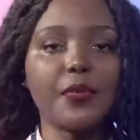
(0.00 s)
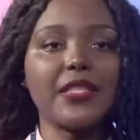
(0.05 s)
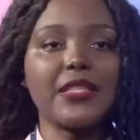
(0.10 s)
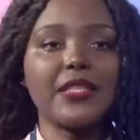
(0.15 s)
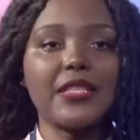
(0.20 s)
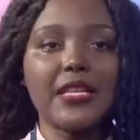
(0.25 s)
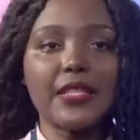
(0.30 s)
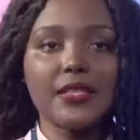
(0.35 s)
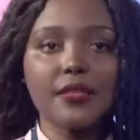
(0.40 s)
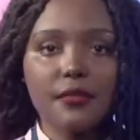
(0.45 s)

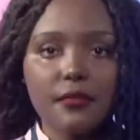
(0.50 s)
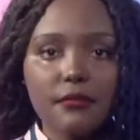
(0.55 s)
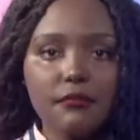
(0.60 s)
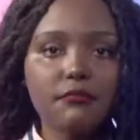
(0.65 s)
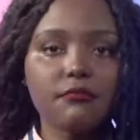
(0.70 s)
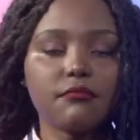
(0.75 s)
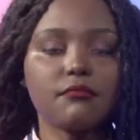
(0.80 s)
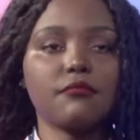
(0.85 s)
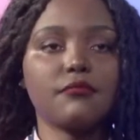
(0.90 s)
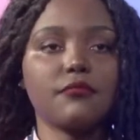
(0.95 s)
Princess,
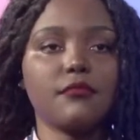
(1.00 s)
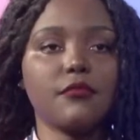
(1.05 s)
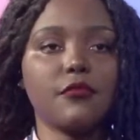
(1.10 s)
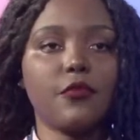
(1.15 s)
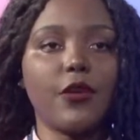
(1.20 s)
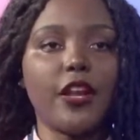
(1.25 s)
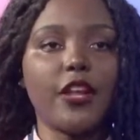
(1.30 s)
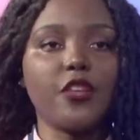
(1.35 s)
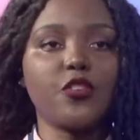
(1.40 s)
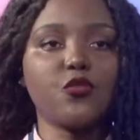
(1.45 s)

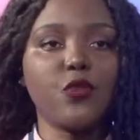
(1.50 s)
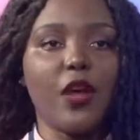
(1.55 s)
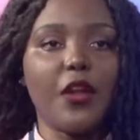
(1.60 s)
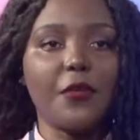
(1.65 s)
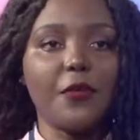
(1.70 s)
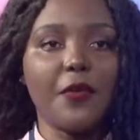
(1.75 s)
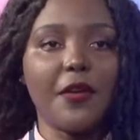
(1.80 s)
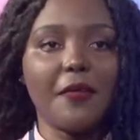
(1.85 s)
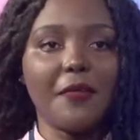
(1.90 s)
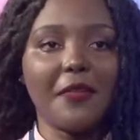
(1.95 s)
wanajua
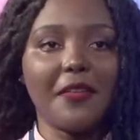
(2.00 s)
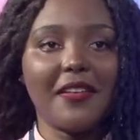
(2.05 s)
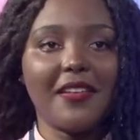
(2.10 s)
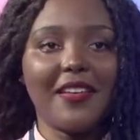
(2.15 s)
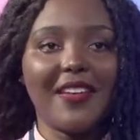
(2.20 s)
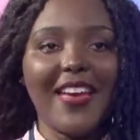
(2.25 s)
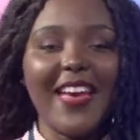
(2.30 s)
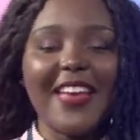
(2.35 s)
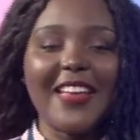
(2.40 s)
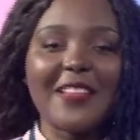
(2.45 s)
ni wewe.
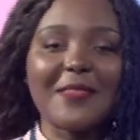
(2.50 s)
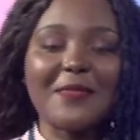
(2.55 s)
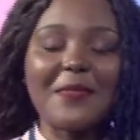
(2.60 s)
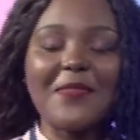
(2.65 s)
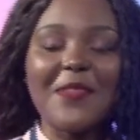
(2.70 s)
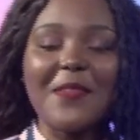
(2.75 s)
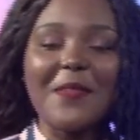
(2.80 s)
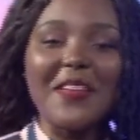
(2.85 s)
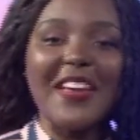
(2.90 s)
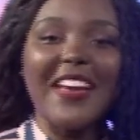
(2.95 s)
Yeah. Yes,
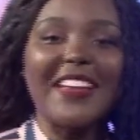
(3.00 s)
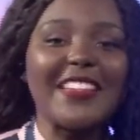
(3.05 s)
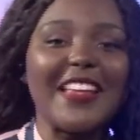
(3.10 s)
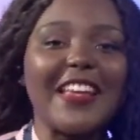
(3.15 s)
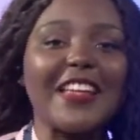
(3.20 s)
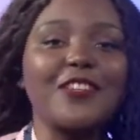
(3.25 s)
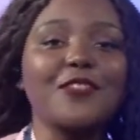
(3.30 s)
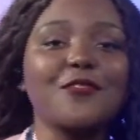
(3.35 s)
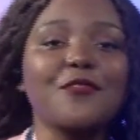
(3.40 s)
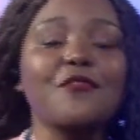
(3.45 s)
before we get
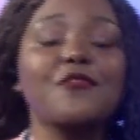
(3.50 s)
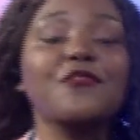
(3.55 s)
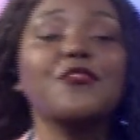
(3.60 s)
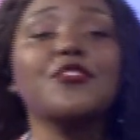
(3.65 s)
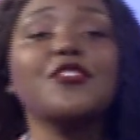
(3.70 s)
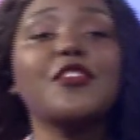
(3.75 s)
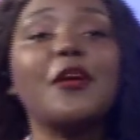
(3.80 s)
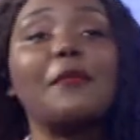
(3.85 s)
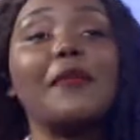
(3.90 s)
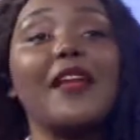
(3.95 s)
into
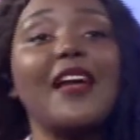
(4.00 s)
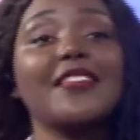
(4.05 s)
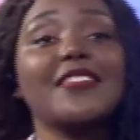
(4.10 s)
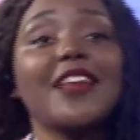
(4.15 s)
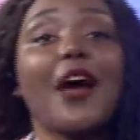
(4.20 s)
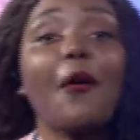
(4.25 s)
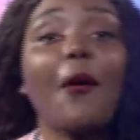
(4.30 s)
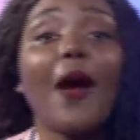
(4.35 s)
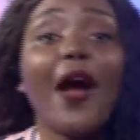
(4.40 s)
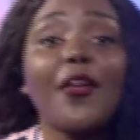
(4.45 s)
future plans,
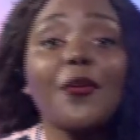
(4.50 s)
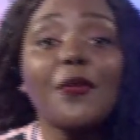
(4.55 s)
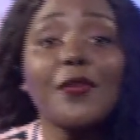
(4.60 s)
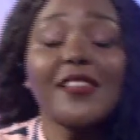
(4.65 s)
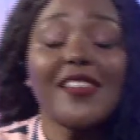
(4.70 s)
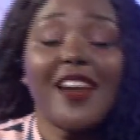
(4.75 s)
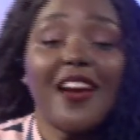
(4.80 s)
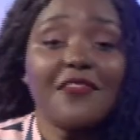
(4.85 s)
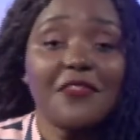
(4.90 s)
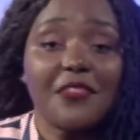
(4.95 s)
how are you
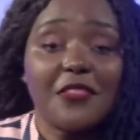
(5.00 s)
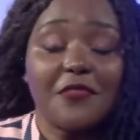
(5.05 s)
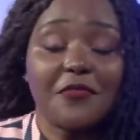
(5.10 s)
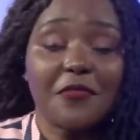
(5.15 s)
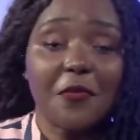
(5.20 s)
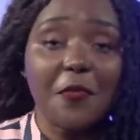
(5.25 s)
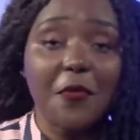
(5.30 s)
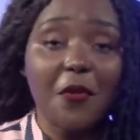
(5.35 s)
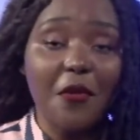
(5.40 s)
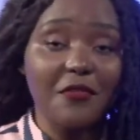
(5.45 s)
recovering
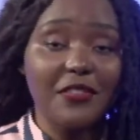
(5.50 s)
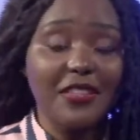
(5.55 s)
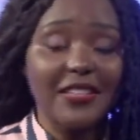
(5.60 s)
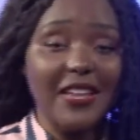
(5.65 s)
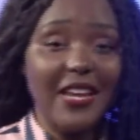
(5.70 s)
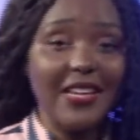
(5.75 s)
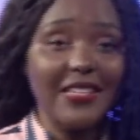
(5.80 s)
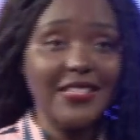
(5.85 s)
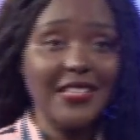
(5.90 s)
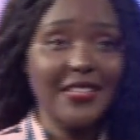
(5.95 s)
from
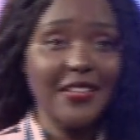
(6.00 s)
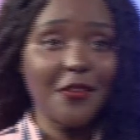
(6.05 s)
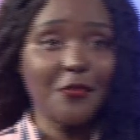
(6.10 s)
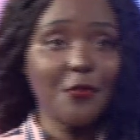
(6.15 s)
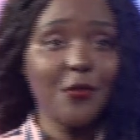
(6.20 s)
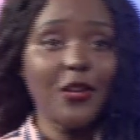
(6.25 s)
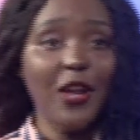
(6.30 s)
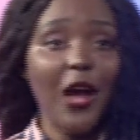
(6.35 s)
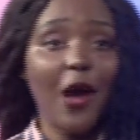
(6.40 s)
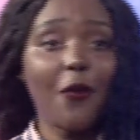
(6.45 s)
COVID-19?
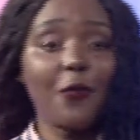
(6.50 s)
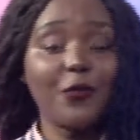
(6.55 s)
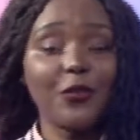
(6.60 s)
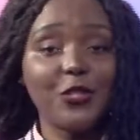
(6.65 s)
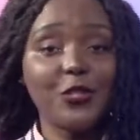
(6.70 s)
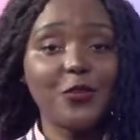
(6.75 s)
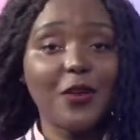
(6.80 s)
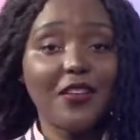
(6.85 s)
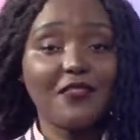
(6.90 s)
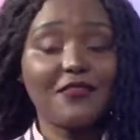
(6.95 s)
And how
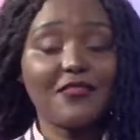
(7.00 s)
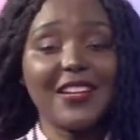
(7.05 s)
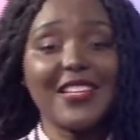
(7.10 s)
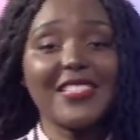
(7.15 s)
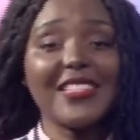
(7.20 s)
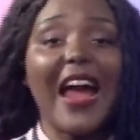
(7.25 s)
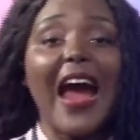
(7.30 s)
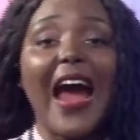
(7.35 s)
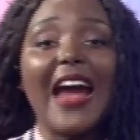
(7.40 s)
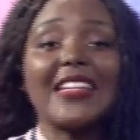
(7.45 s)
would you
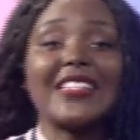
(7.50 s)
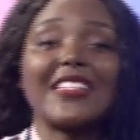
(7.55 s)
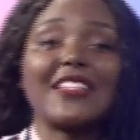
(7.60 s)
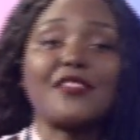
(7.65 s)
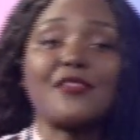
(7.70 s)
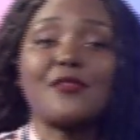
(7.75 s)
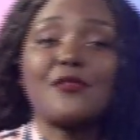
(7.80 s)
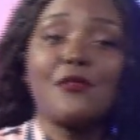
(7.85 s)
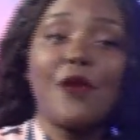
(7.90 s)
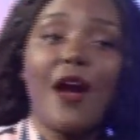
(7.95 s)
advise
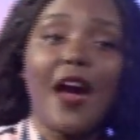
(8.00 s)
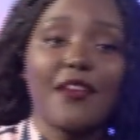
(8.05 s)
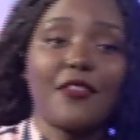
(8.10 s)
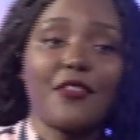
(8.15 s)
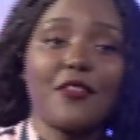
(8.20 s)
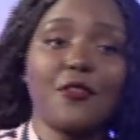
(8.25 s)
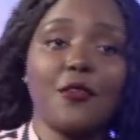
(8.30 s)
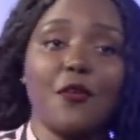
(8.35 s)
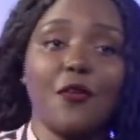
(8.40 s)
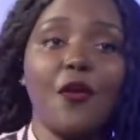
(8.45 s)
artists who are,
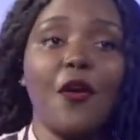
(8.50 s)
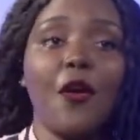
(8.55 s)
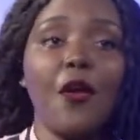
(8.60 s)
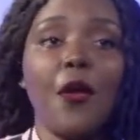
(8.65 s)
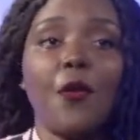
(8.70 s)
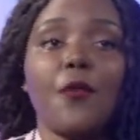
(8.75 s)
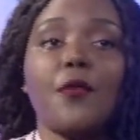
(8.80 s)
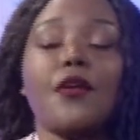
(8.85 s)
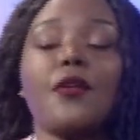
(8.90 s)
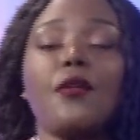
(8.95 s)
you know,
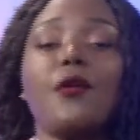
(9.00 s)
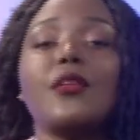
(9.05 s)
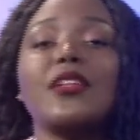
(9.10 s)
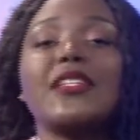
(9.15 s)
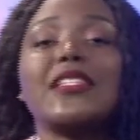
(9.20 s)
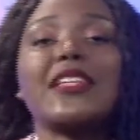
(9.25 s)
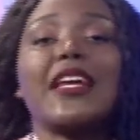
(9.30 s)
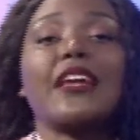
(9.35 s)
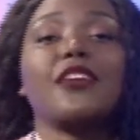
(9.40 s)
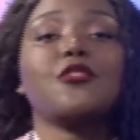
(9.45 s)
we are all
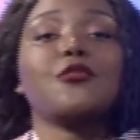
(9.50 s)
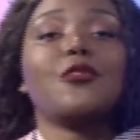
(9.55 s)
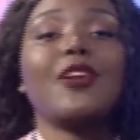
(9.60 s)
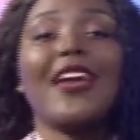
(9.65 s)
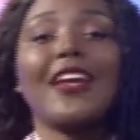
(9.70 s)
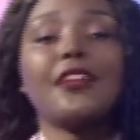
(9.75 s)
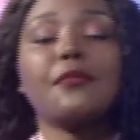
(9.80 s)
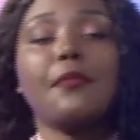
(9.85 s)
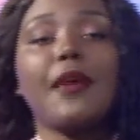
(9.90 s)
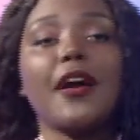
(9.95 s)
trying to
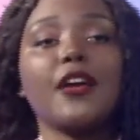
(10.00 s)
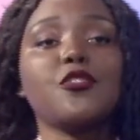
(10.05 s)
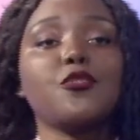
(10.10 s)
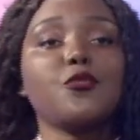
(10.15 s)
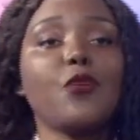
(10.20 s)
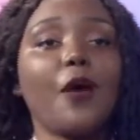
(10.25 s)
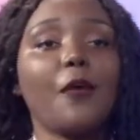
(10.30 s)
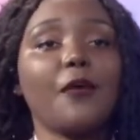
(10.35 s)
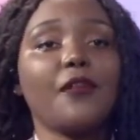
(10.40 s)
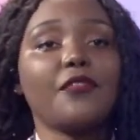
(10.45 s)
get back
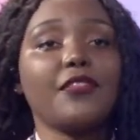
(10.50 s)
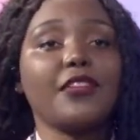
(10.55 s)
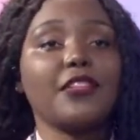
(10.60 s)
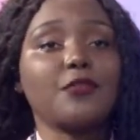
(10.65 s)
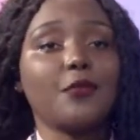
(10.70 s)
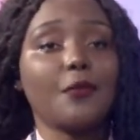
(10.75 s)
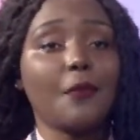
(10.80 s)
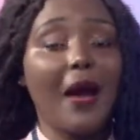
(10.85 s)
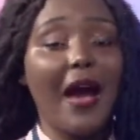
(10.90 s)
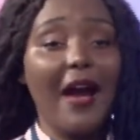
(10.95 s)
to our
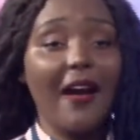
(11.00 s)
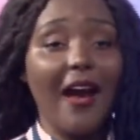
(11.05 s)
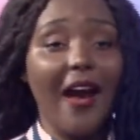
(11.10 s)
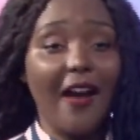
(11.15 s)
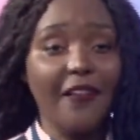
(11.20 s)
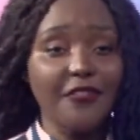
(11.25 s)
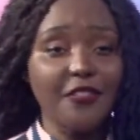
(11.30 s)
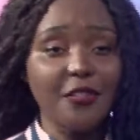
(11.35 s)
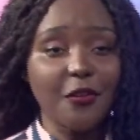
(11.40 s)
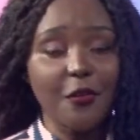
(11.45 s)
feet
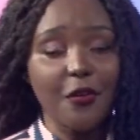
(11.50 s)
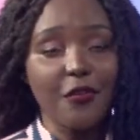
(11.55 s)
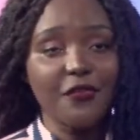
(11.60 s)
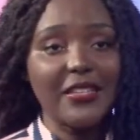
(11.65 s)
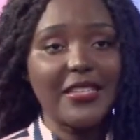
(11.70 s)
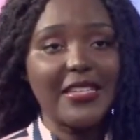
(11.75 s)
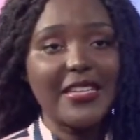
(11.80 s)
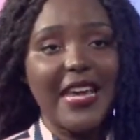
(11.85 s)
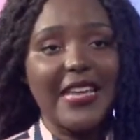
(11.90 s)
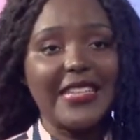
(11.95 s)
after
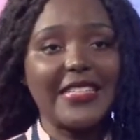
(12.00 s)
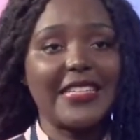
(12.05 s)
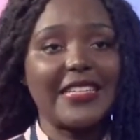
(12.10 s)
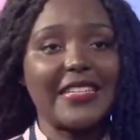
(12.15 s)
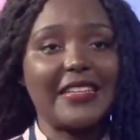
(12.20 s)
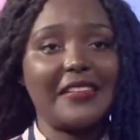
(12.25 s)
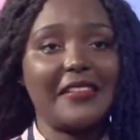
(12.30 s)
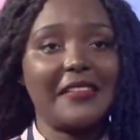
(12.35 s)
COVID-19?